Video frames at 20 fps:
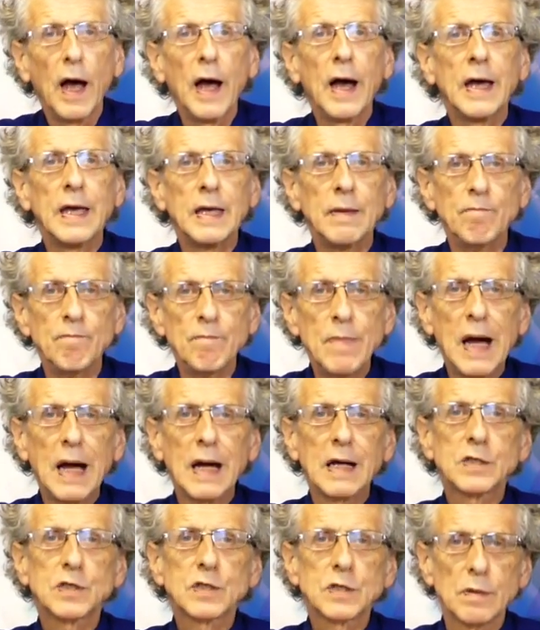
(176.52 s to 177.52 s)
a
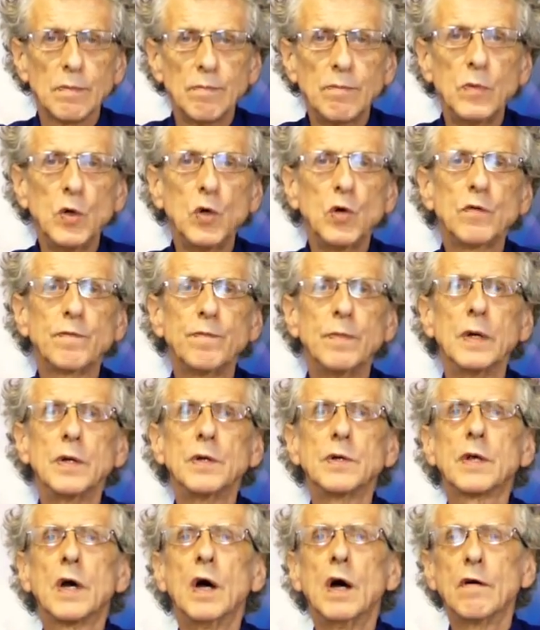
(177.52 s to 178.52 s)
mass
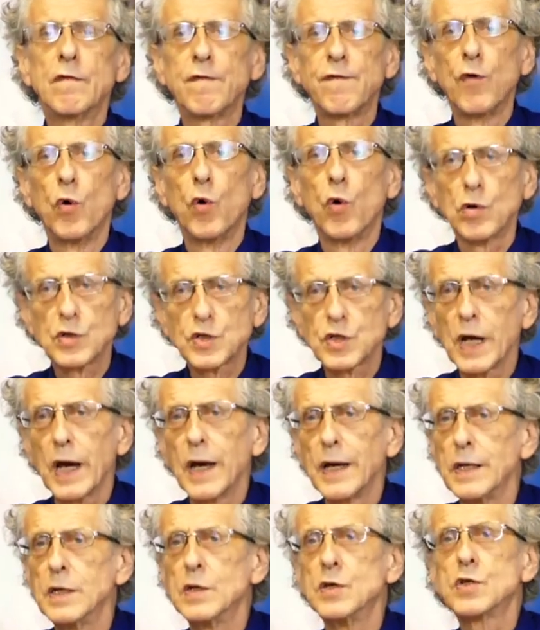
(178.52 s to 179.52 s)
movement for
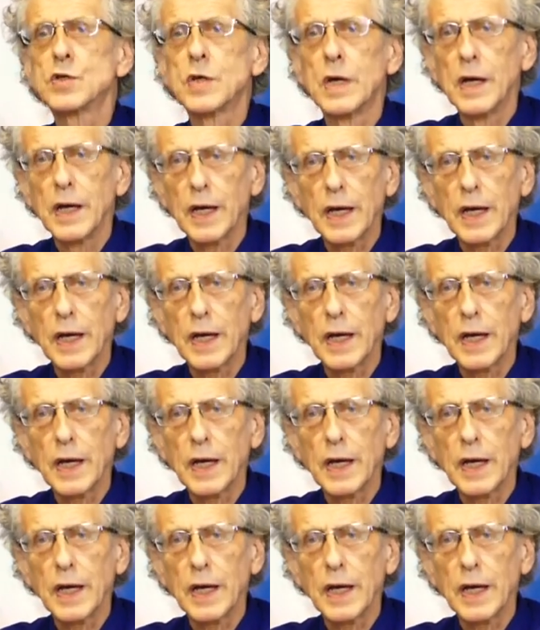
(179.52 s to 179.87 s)
change